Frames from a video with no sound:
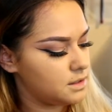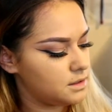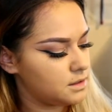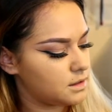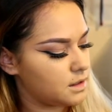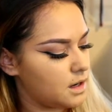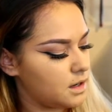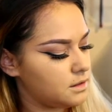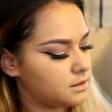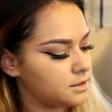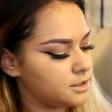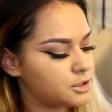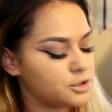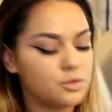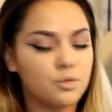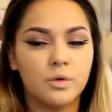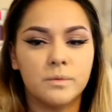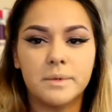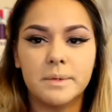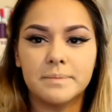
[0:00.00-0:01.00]
color to
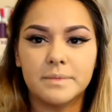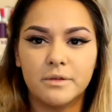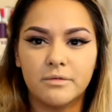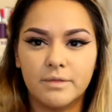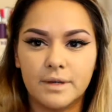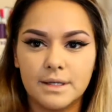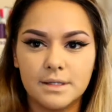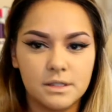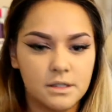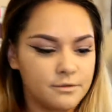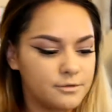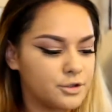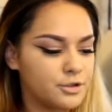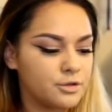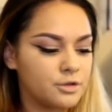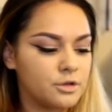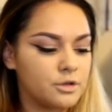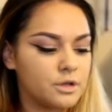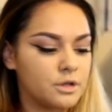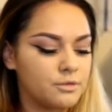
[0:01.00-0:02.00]
warm up the face if
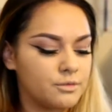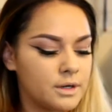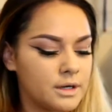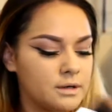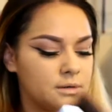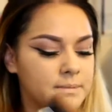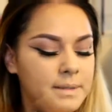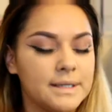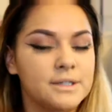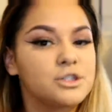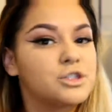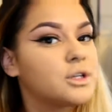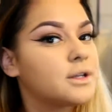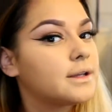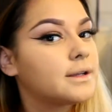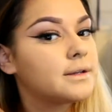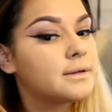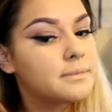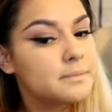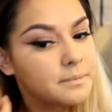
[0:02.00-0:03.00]
you're around my
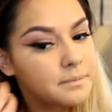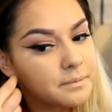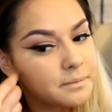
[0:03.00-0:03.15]
shade.